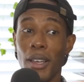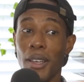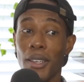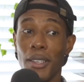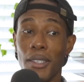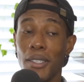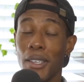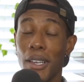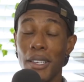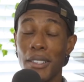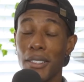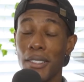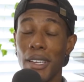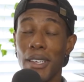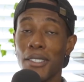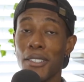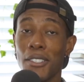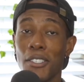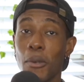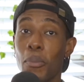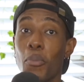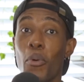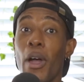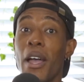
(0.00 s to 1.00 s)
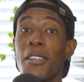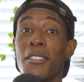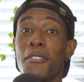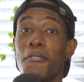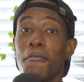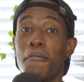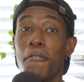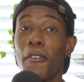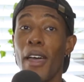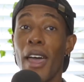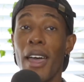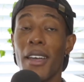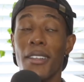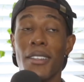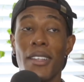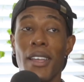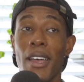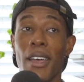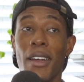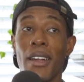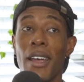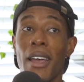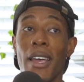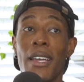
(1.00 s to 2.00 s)
that's a surprising fact
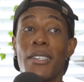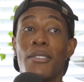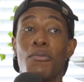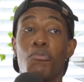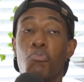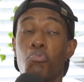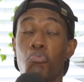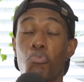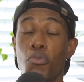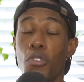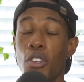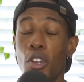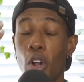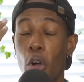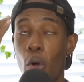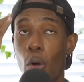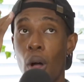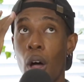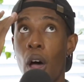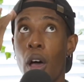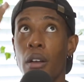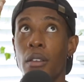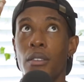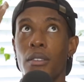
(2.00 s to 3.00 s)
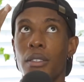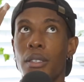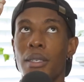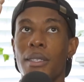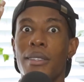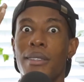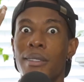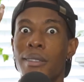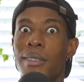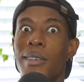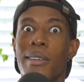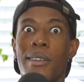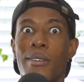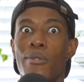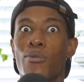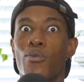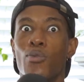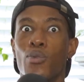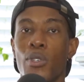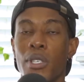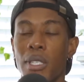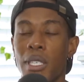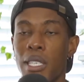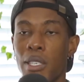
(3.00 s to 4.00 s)
that I, honestly didn't
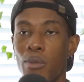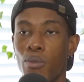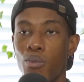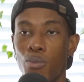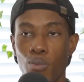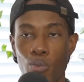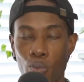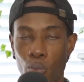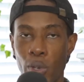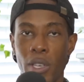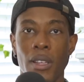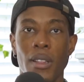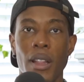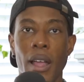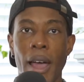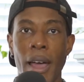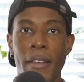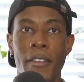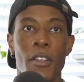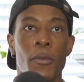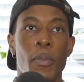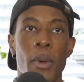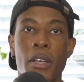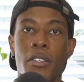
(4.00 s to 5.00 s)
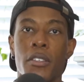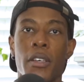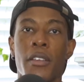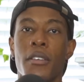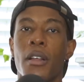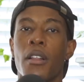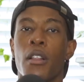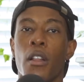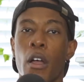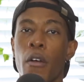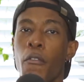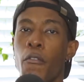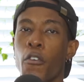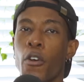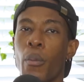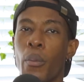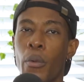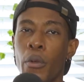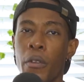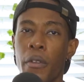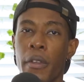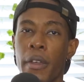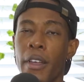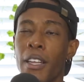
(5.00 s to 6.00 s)
really realize, especially as a lover of
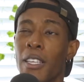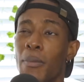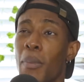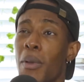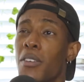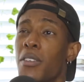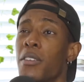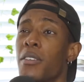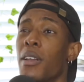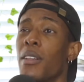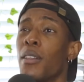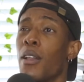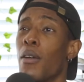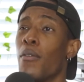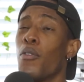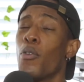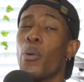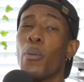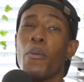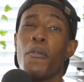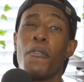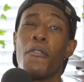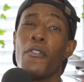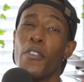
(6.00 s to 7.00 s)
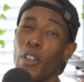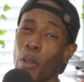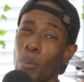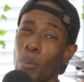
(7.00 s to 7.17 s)
music, especially as a lover of film